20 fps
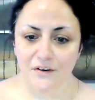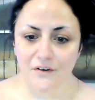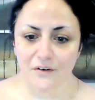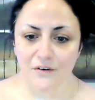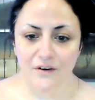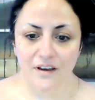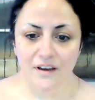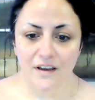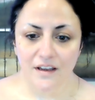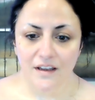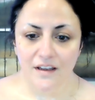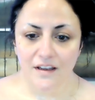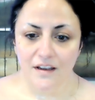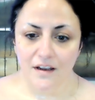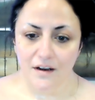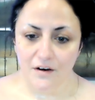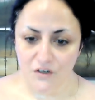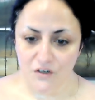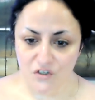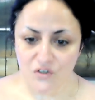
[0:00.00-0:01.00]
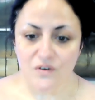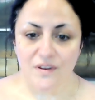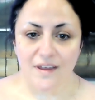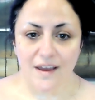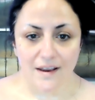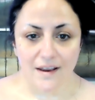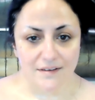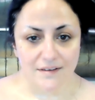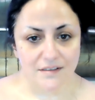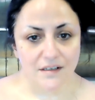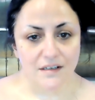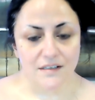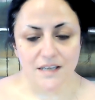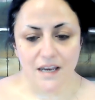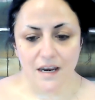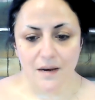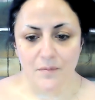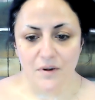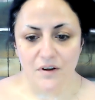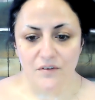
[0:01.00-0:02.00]
I'm going to do that. It's going to
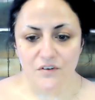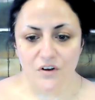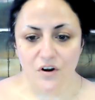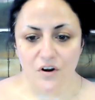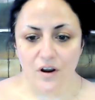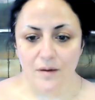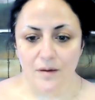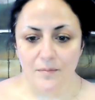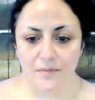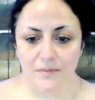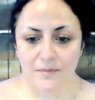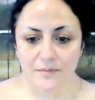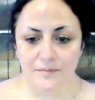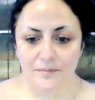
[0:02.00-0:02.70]
take a bit of time.